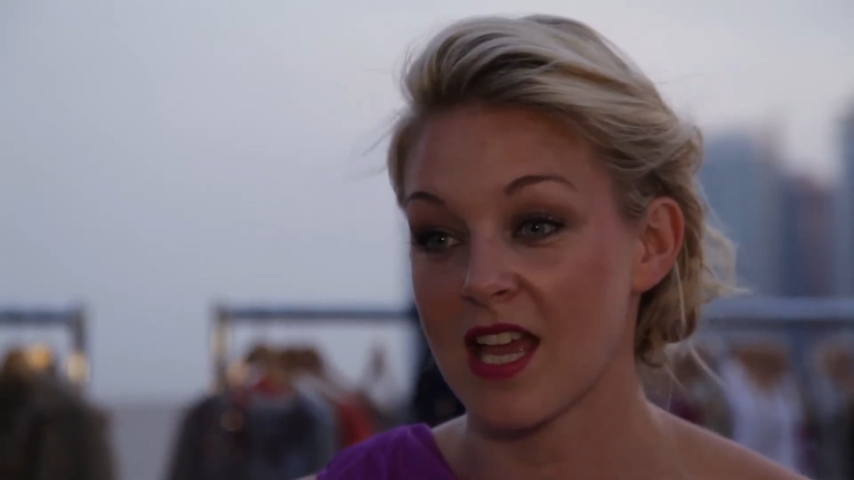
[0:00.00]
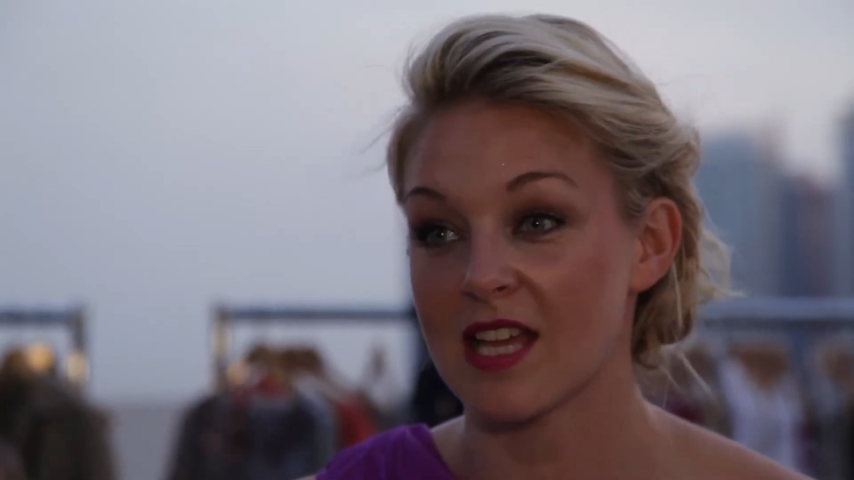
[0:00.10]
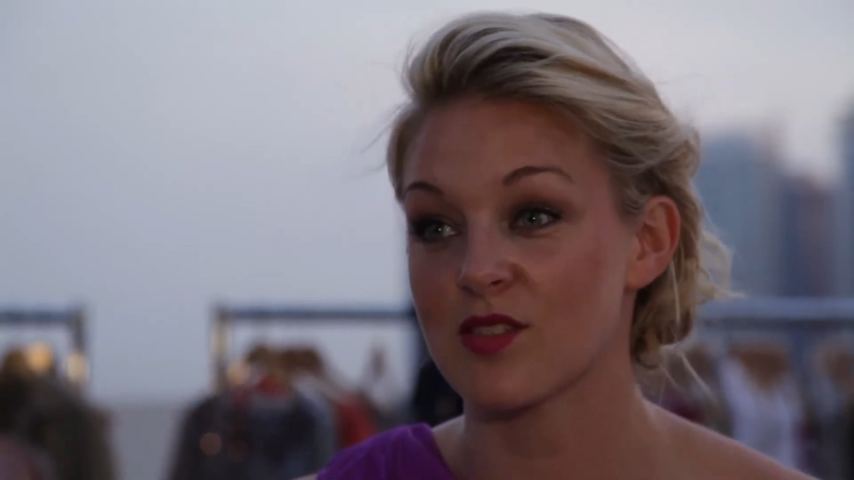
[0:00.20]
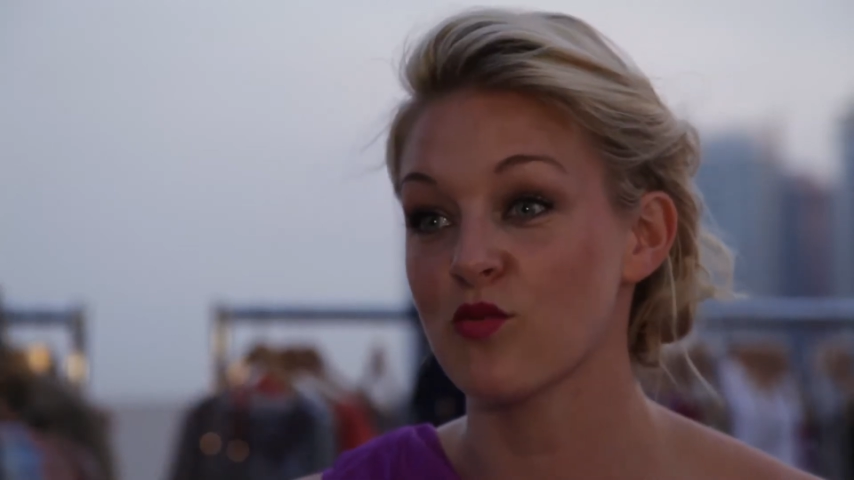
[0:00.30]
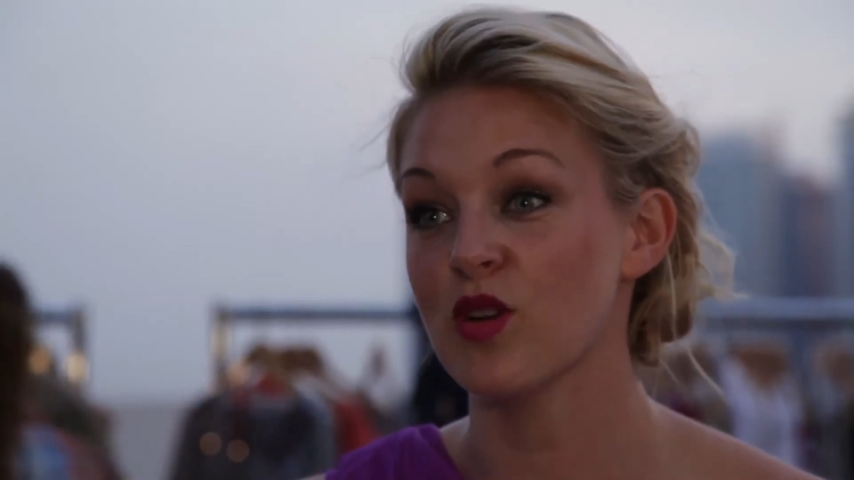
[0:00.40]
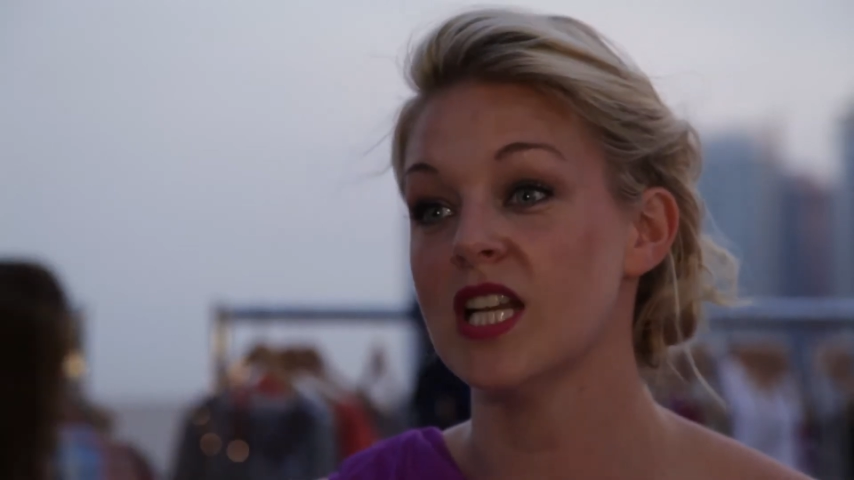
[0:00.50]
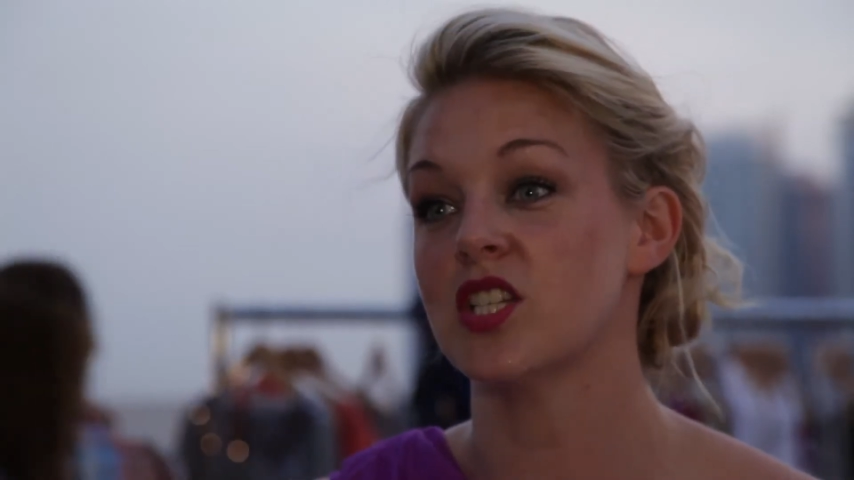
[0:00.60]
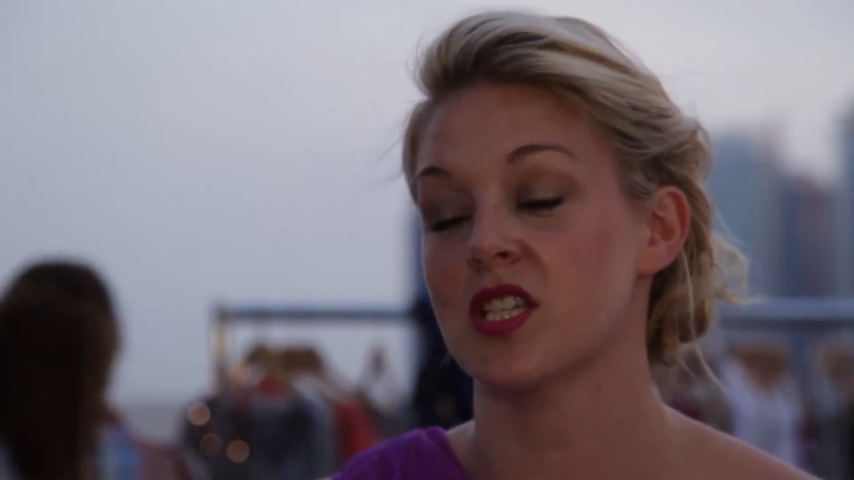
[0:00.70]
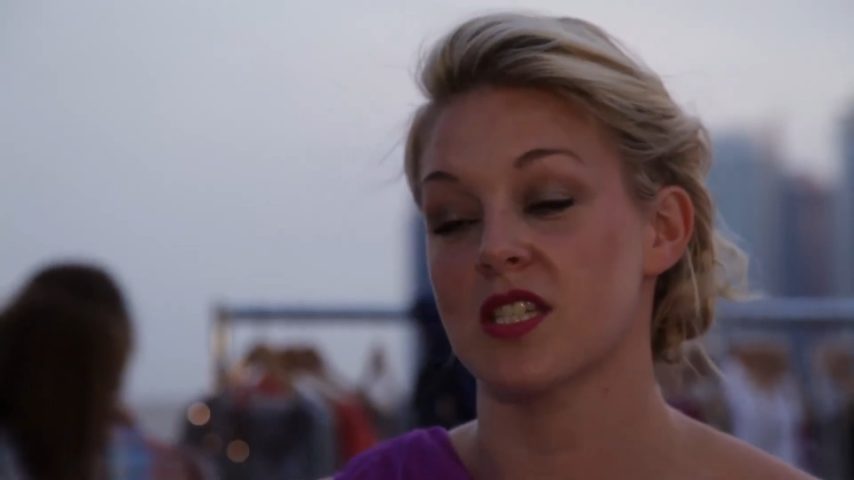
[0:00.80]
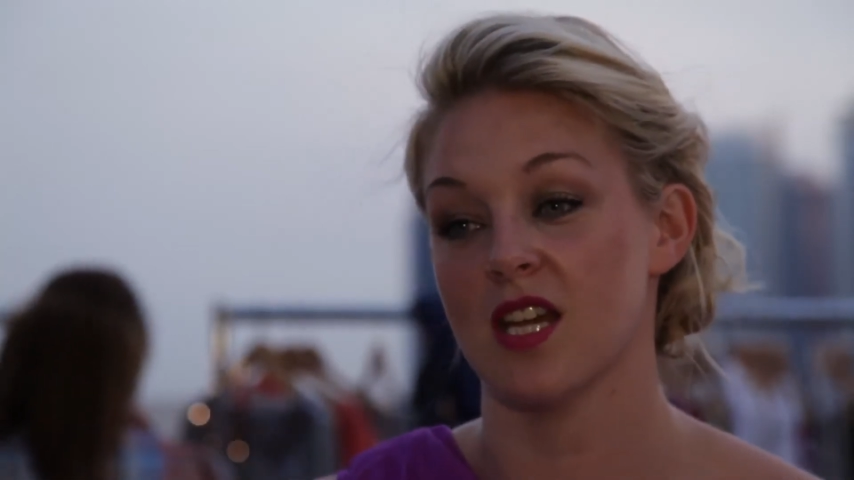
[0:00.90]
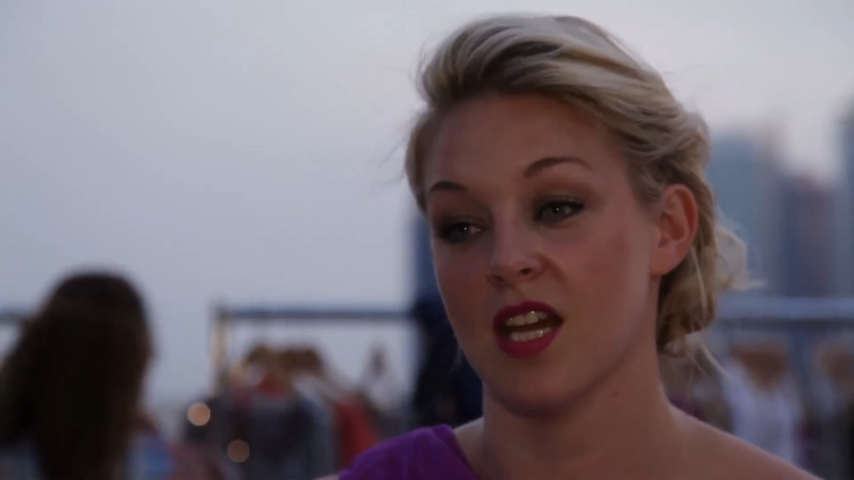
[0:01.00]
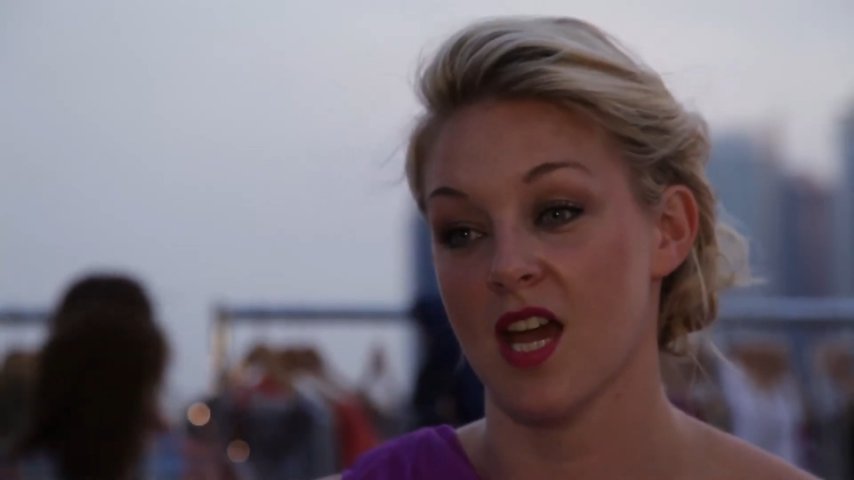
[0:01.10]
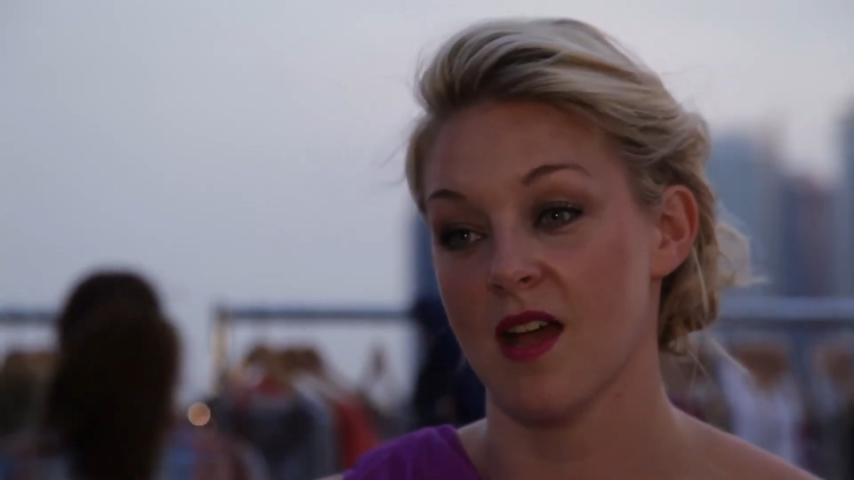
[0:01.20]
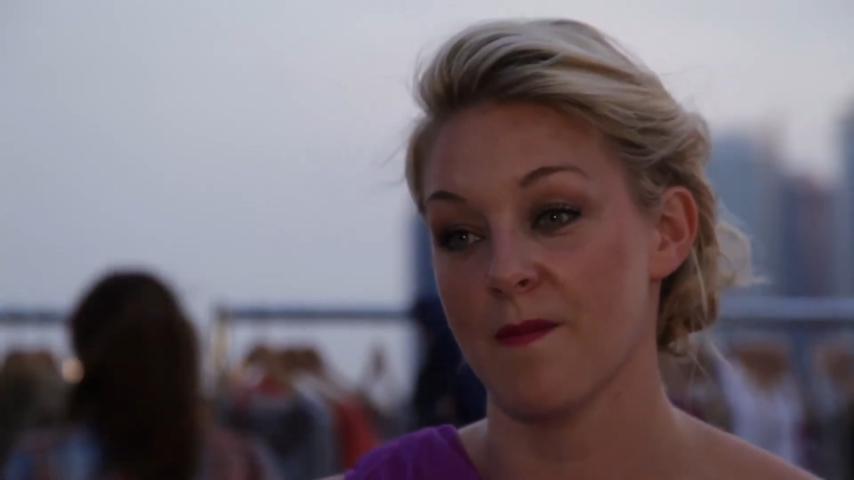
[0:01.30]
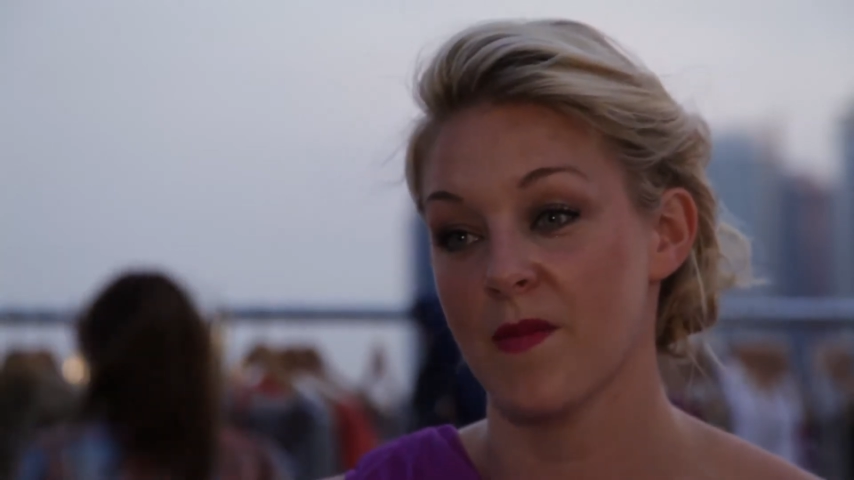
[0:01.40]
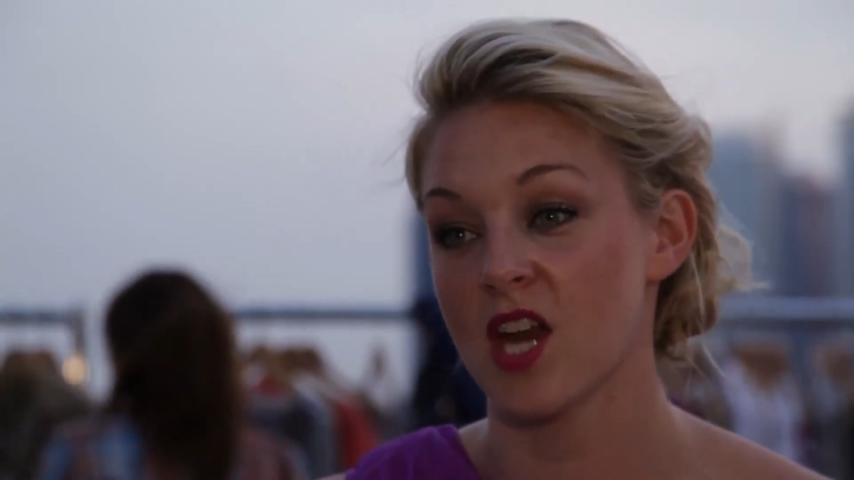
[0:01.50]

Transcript: it's really just a, um,